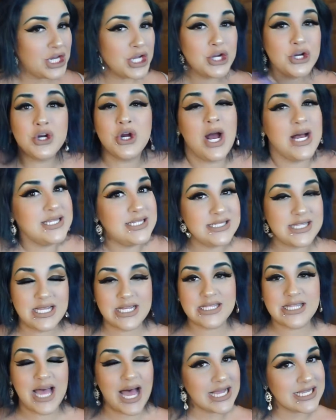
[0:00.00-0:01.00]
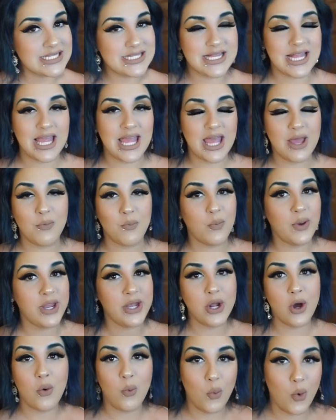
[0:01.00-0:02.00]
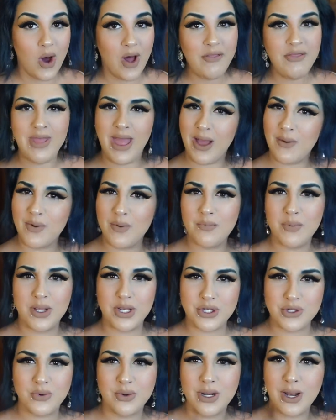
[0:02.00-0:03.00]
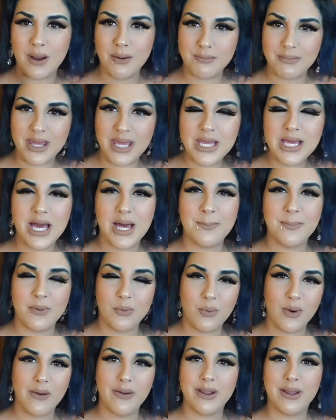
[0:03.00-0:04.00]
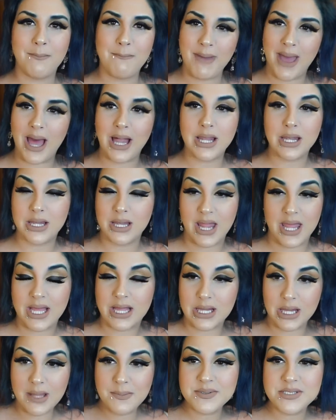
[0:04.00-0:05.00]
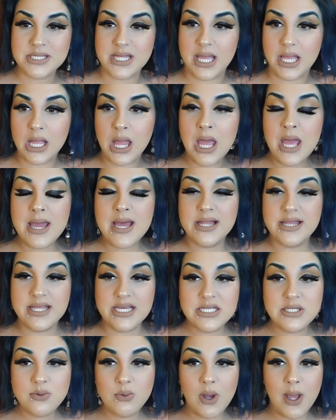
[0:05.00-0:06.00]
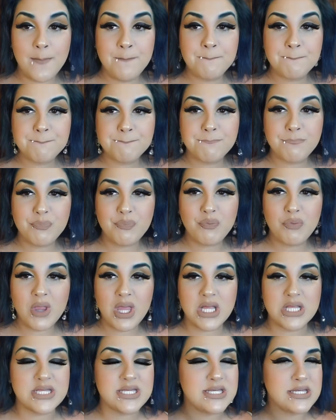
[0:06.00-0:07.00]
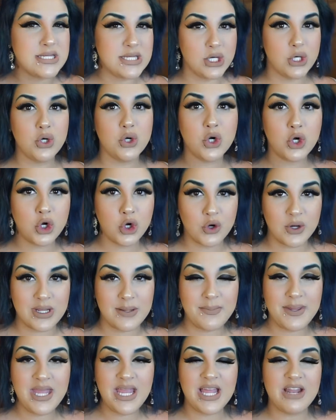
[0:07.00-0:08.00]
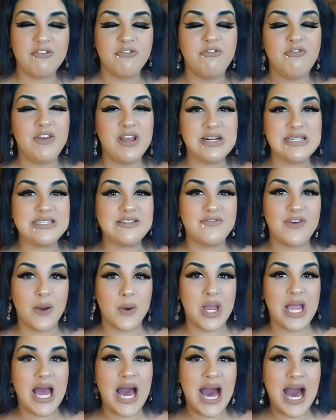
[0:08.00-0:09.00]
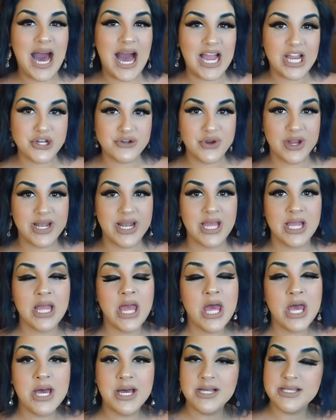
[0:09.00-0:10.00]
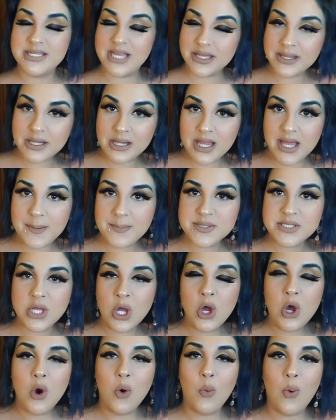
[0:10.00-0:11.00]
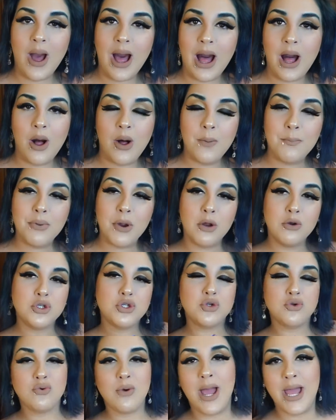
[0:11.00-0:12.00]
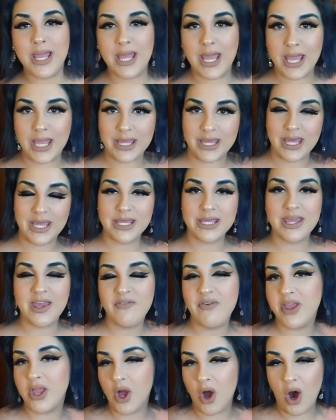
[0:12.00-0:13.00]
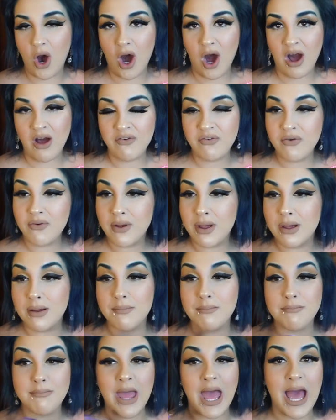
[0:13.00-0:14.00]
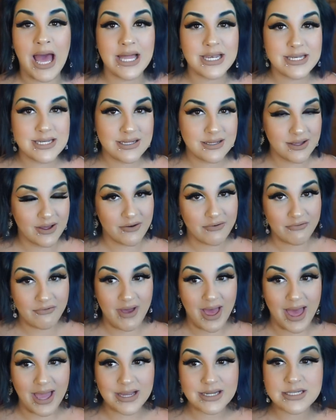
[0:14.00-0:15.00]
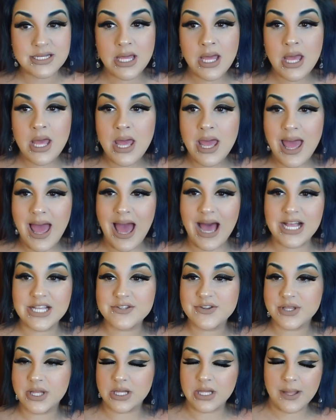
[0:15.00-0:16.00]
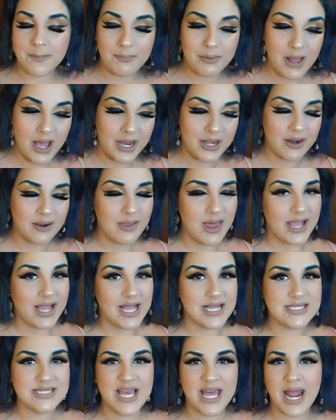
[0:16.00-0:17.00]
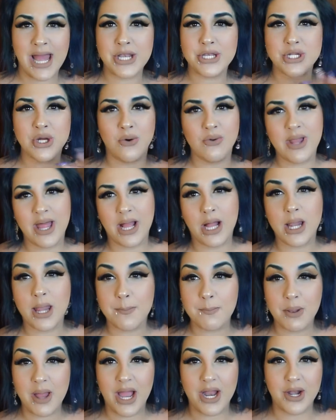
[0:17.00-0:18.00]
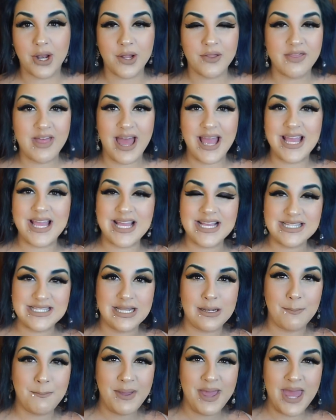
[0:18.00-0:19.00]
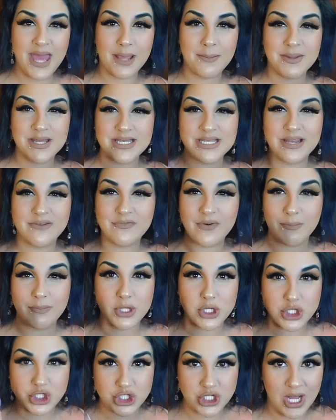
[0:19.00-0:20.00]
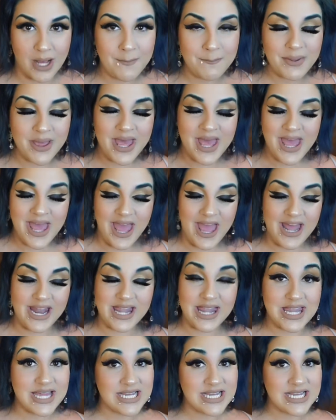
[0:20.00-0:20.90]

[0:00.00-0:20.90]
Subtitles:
crusty, dusty, and we don't want that when we're doing our makeup and wearing a matte-like lipstick. This one, it's still creamy and feels very hydrating to the lips while portraying and giving off a matte effect. As for the lip liner, like I said, I don't like a lip liner that isn't pigmented from the jump. And